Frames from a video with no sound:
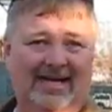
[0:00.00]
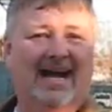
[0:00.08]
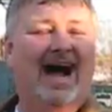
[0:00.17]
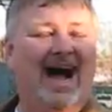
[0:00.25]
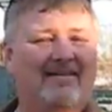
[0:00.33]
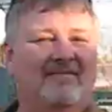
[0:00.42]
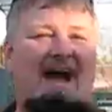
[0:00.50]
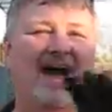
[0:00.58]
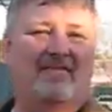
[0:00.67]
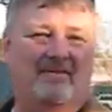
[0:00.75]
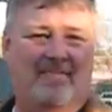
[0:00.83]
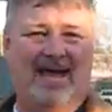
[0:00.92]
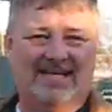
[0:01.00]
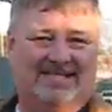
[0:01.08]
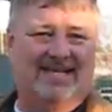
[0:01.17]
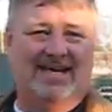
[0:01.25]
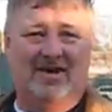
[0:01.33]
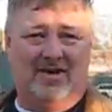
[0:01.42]
I've got the best
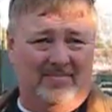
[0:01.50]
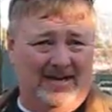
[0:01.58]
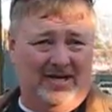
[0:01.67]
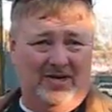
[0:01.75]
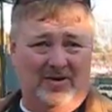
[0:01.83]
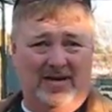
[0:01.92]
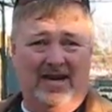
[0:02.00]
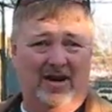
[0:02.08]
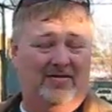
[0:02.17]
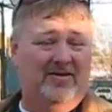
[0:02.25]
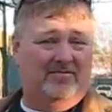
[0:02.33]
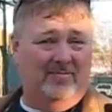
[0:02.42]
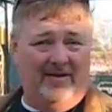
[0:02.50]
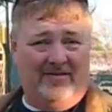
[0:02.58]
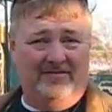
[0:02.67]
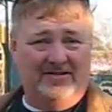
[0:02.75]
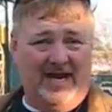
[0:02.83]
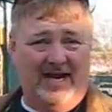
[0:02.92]
thing you can be doing here in this month
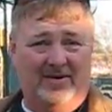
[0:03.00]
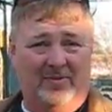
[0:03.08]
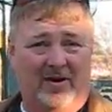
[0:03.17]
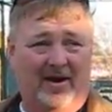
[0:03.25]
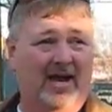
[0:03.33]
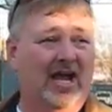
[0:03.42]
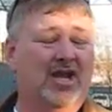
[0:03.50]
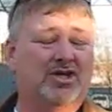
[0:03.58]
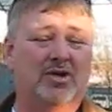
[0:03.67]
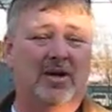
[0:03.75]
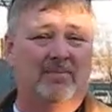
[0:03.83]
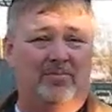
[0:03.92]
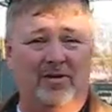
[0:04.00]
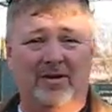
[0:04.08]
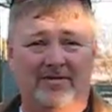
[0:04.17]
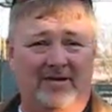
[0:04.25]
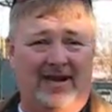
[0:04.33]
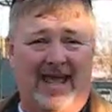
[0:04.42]
of January to
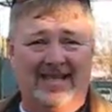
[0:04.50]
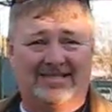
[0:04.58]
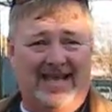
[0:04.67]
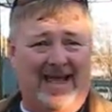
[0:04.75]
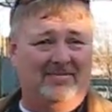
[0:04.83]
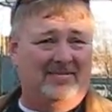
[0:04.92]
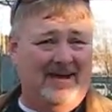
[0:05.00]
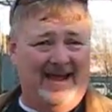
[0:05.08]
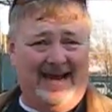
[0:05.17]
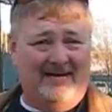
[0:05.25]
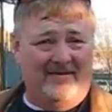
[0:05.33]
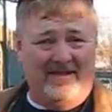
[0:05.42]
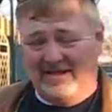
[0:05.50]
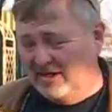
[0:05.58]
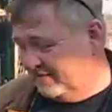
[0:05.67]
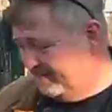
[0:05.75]
improve your landscape, to make everything look